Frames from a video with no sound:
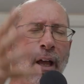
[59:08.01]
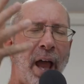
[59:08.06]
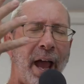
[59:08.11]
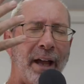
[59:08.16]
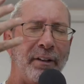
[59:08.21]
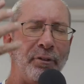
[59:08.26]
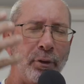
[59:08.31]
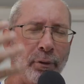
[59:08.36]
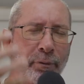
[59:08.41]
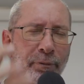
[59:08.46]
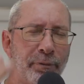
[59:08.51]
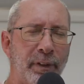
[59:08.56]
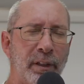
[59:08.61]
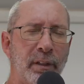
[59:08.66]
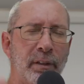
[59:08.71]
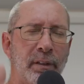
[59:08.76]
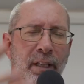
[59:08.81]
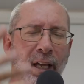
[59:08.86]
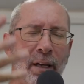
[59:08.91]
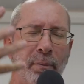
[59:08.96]
and you
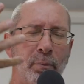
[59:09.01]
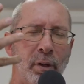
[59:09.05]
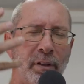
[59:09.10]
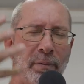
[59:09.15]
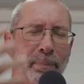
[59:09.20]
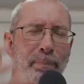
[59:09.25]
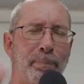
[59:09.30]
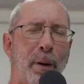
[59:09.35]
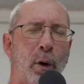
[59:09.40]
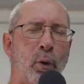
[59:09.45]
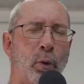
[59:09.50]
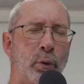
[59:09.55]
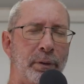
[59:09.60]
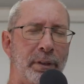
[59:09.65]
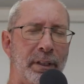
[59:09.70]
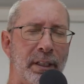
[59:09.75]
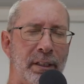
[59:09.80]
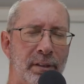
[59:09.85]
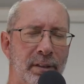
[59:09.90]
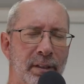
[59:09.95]
fill them with
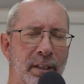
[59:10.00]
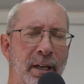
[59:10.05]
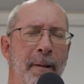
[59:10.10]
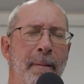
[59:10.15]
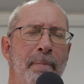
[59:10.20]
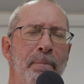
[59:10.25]
boldness.